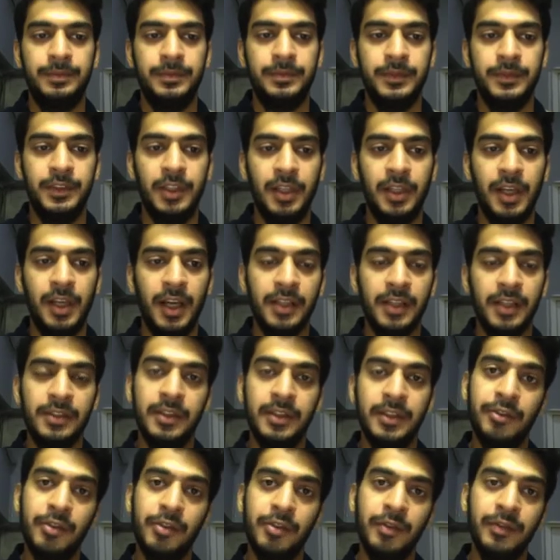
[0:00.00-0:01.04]
The last
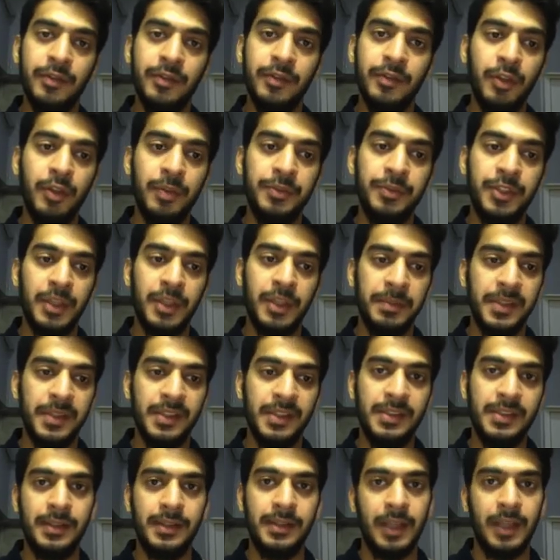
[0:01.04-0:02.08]
letter of the verb stem
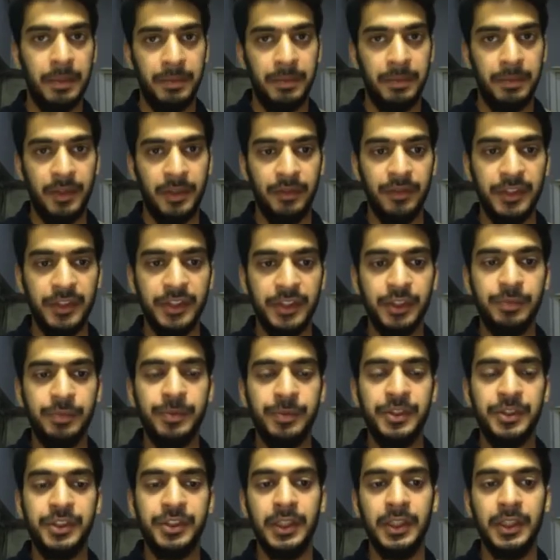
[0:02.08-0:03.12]
is M, which is
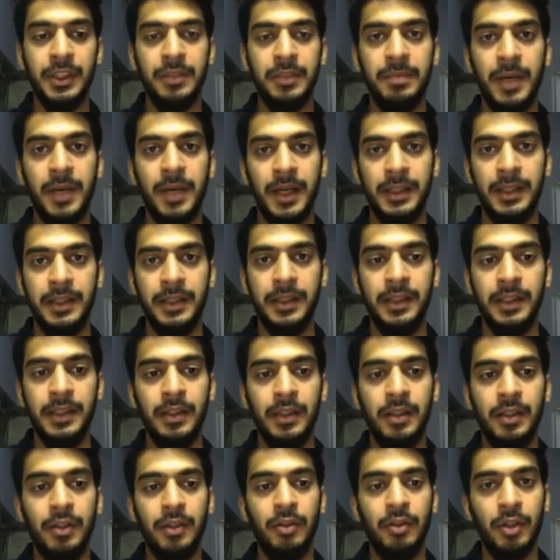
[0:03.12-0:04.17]
preceded by the
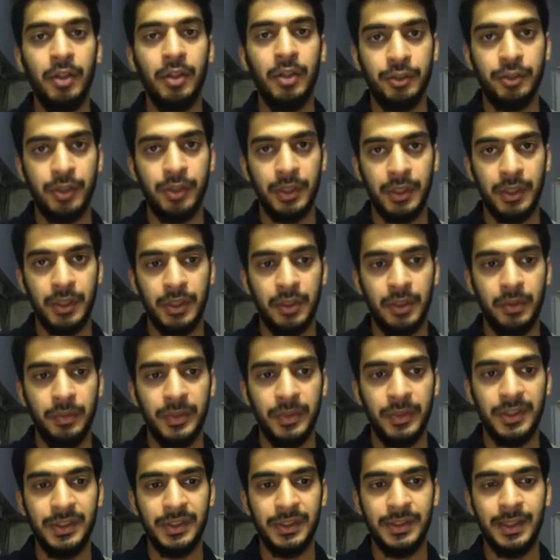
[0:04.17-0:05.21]
consonant, which
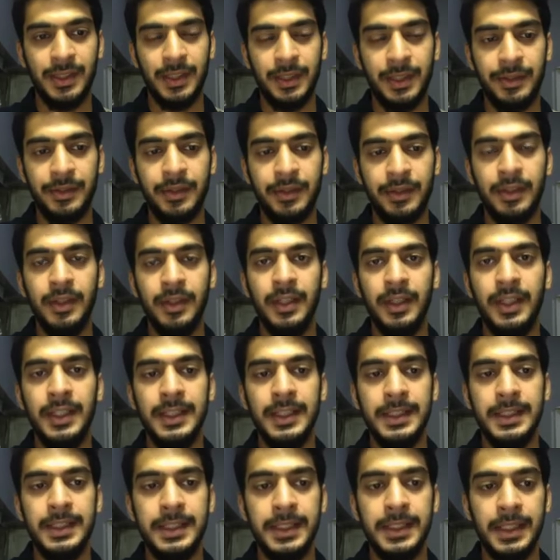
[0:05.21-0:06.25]
is the letter
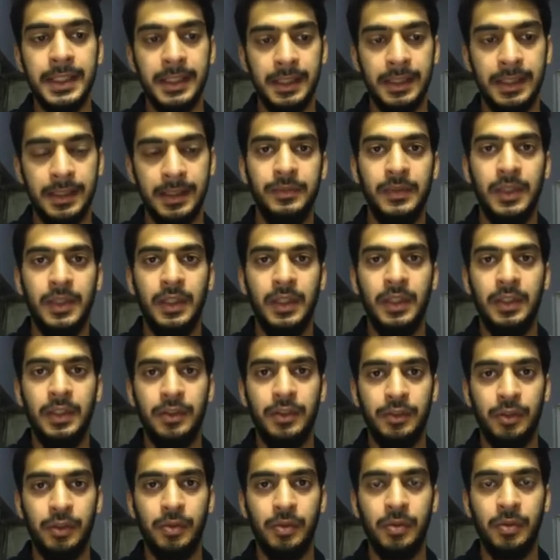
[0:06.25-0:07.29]
T.
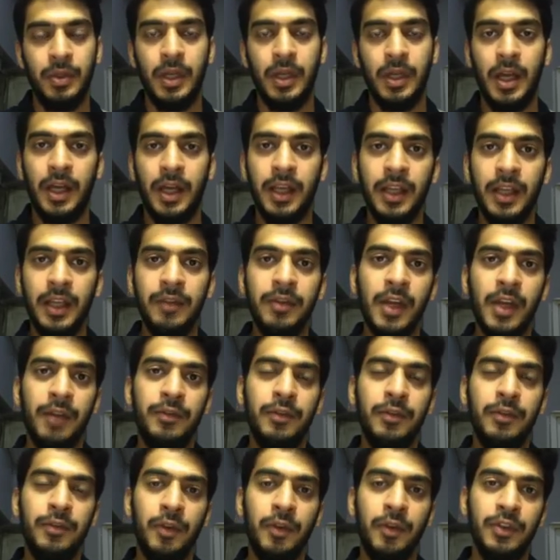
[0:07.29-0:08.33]
So, again we have to
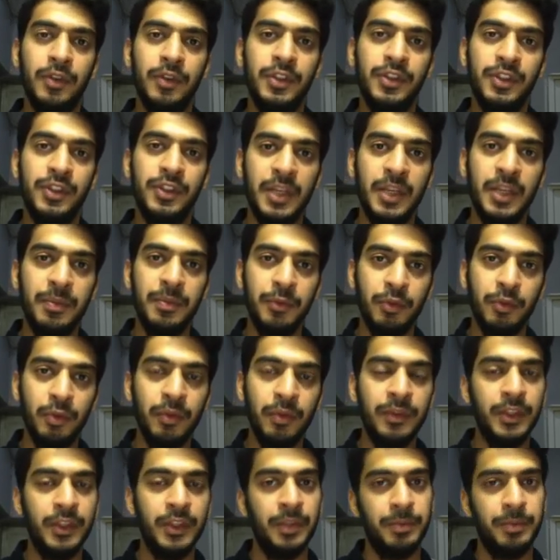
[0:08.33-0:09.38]
follow the same rule
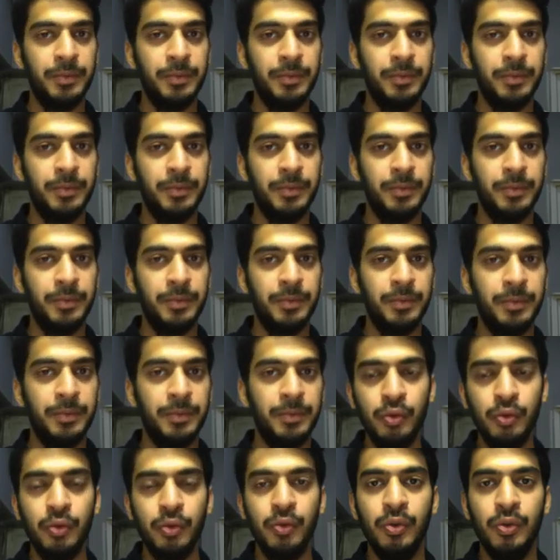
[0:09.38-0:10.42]
with the pronouns
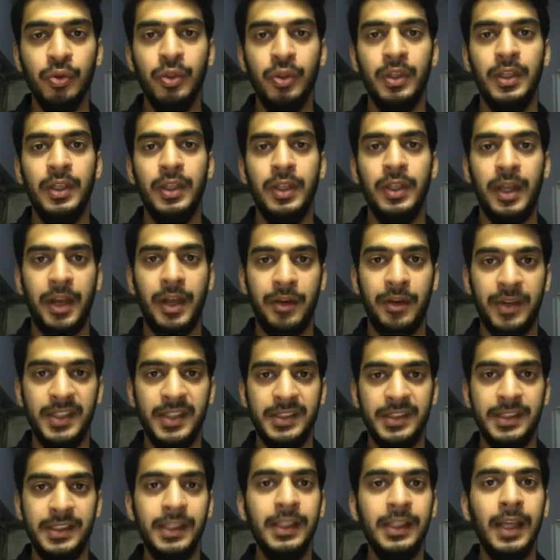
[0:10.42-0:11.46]
du, ere,
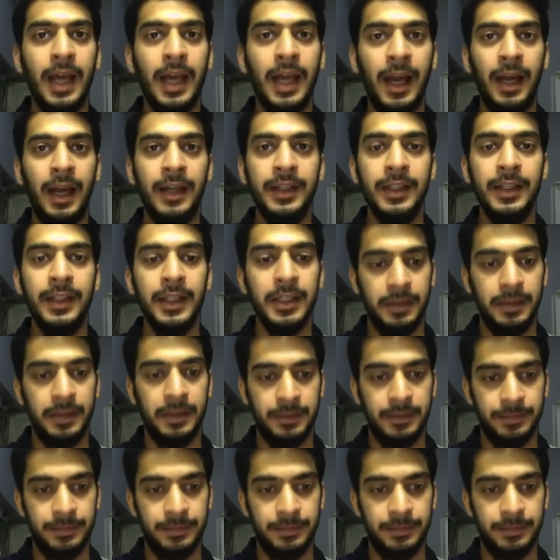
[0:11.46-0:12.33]
sie and ihr.